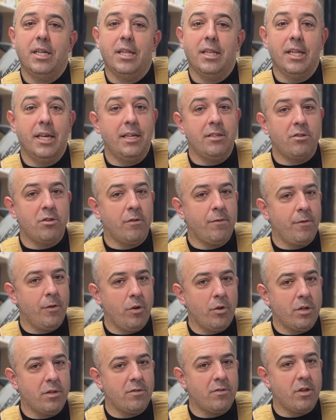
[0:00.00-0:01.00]
laser
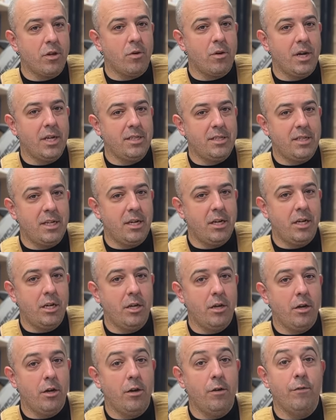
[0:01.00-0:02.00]
focus the
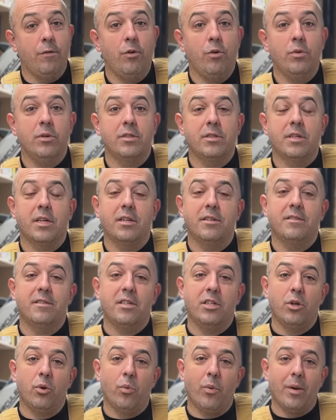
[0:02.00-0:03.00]
criteria of who is going to
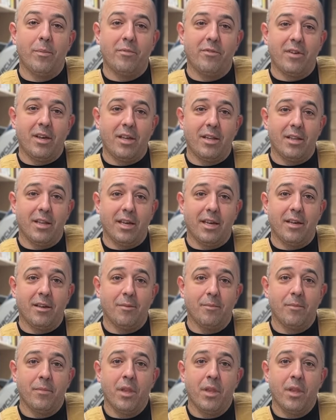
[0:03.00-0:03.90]
see your website link.